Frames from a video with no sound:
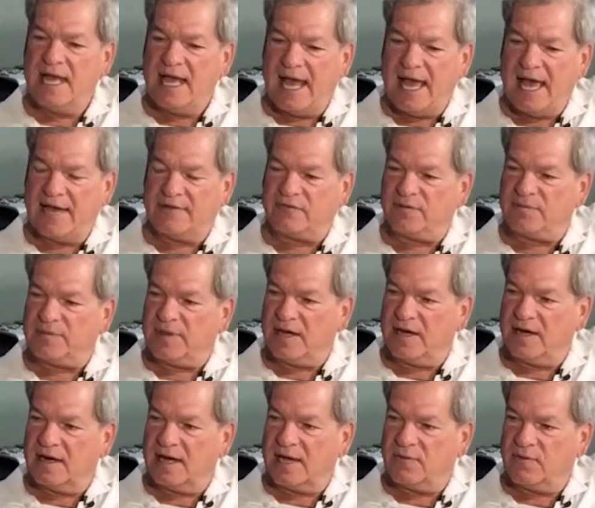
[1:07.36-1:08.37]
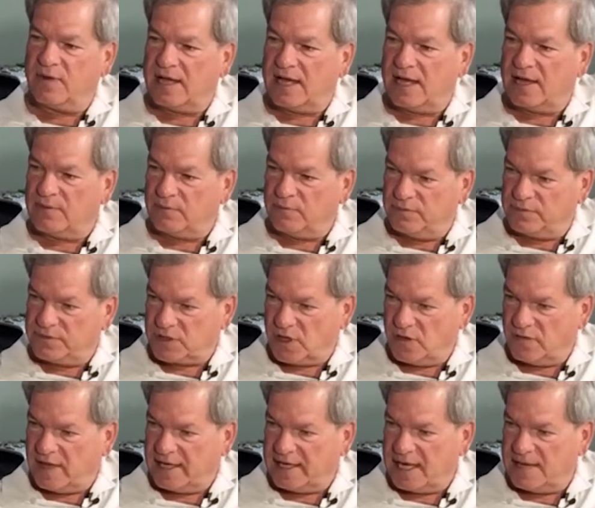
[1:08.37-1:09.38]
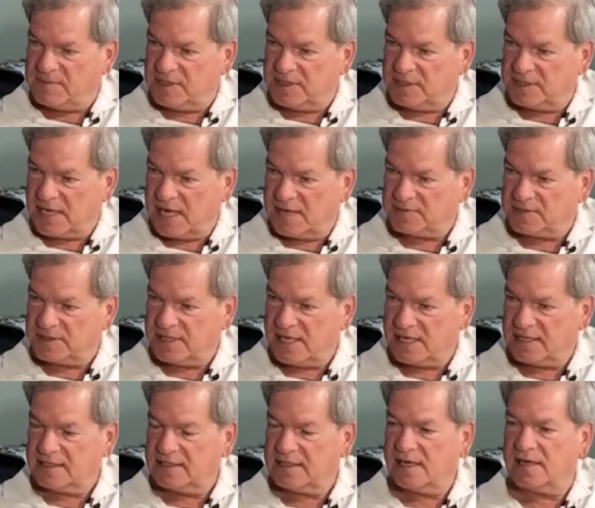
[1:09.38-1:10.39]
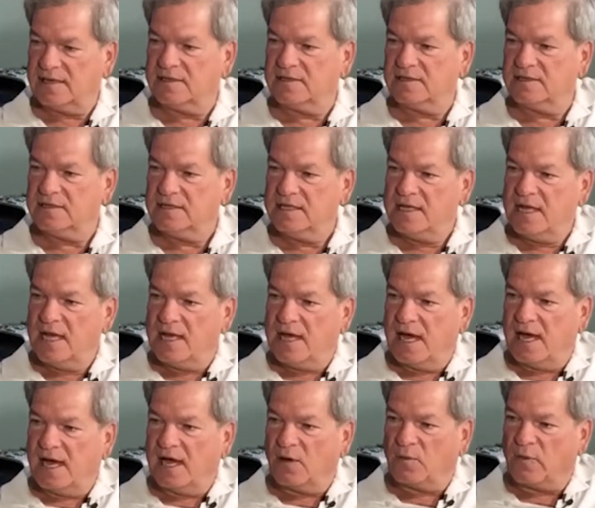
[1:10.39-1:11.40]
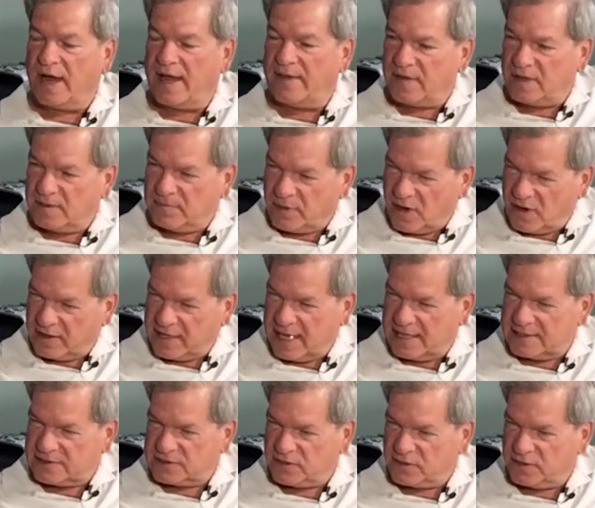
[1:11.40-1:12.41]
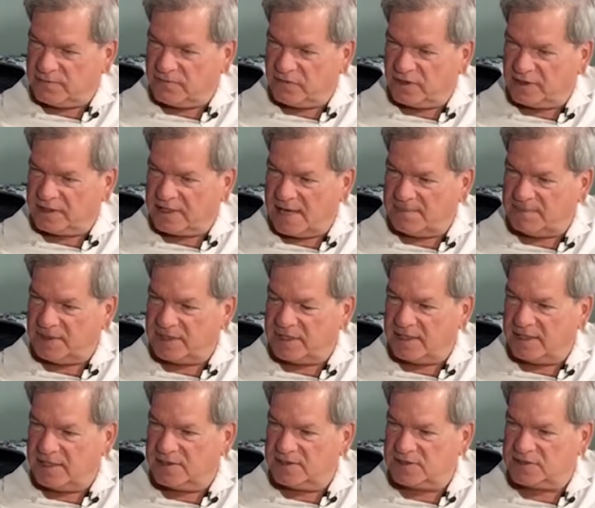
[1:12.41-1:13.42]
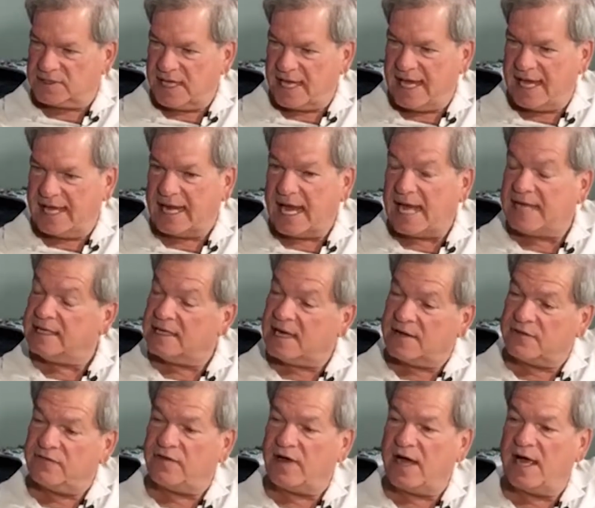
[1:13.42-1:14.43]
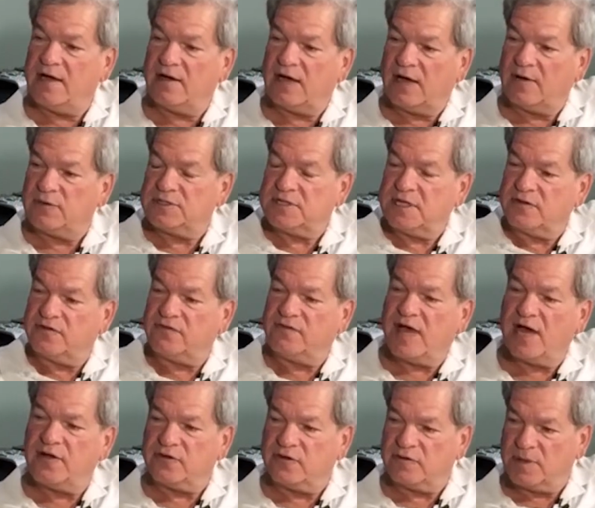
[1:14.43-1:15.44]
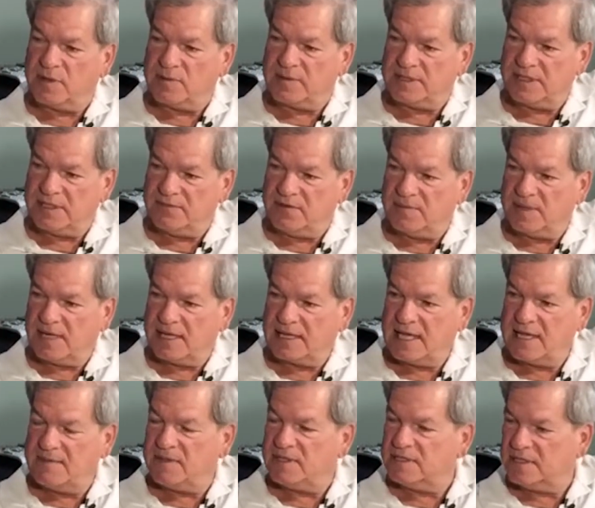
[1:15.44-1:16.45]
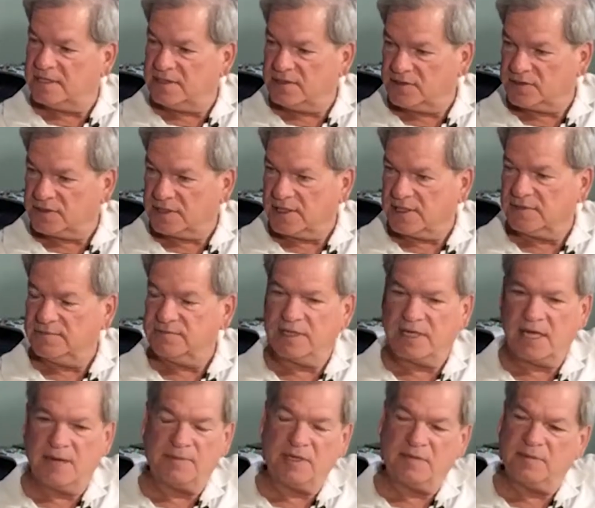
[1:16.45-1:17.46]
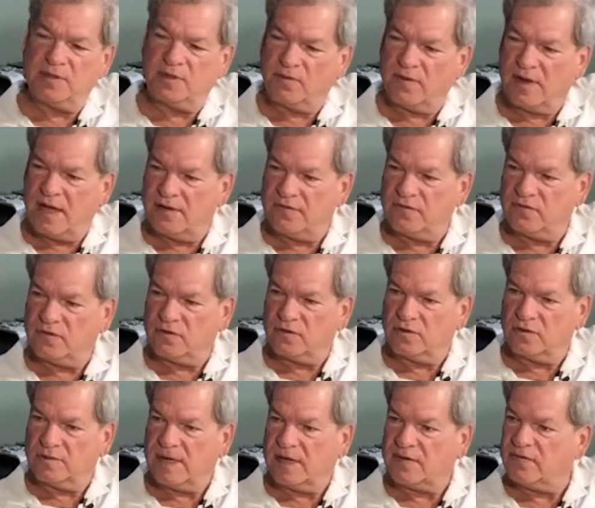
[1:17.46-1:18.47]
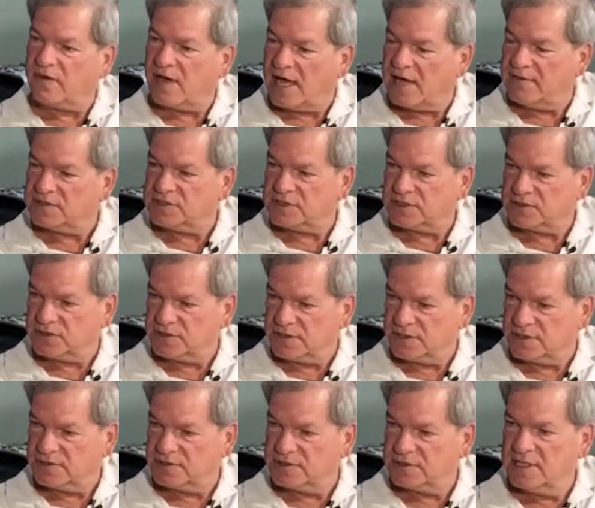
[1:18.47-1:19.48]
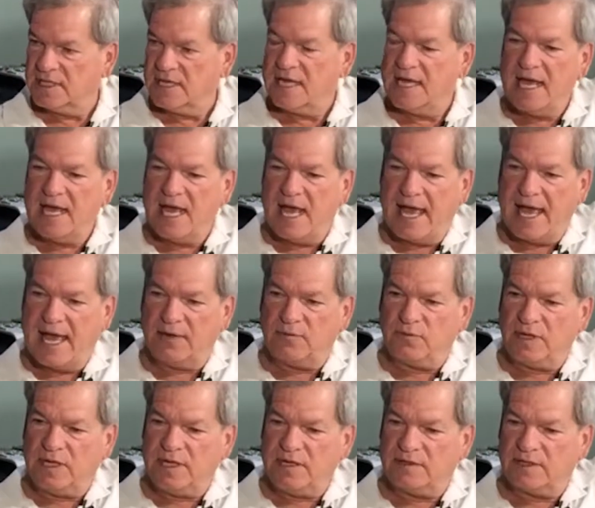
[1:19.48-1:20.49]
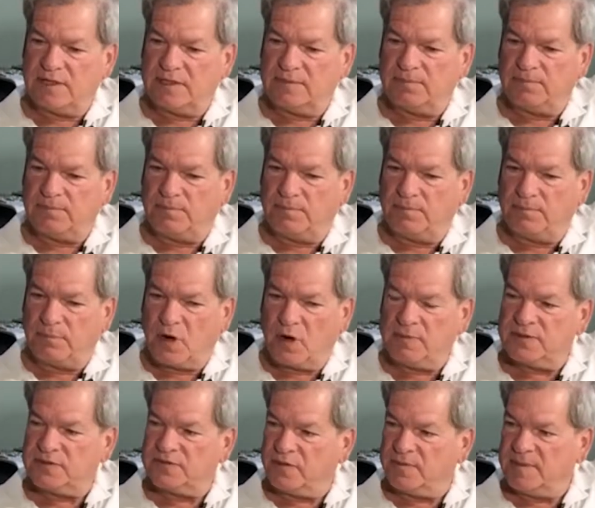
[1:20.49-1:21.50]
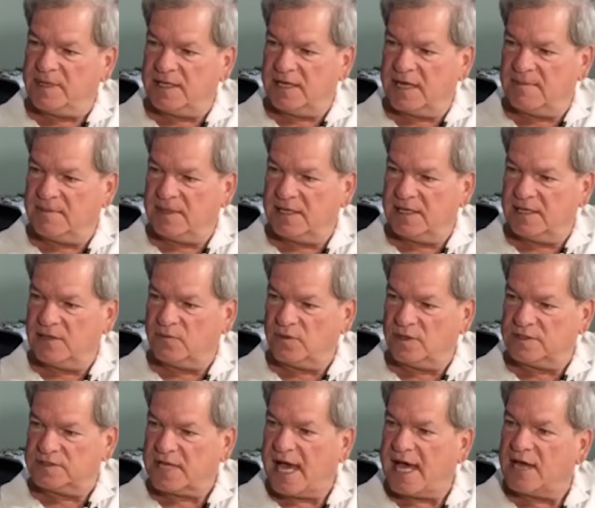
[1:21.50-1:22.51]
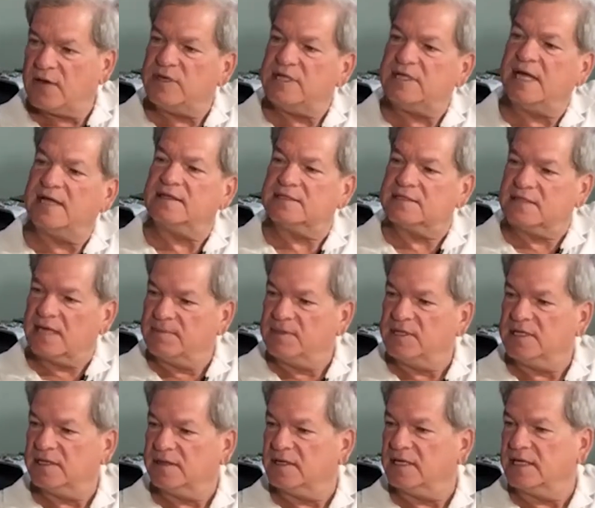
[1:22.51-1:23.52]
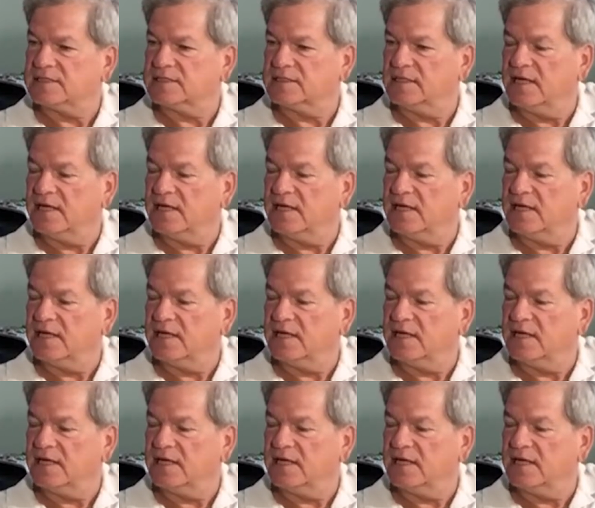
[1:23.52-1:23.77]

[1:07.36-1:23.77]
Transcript: And from there, I sold that company to Thomson Technicolor, ran their broadcast group for a couple of years, and I was not the founder of MobiTV, but I came in 10 years ago. The company had been around for about 5-6 years, and really the purpose for me coming in was, how do we take this company to the next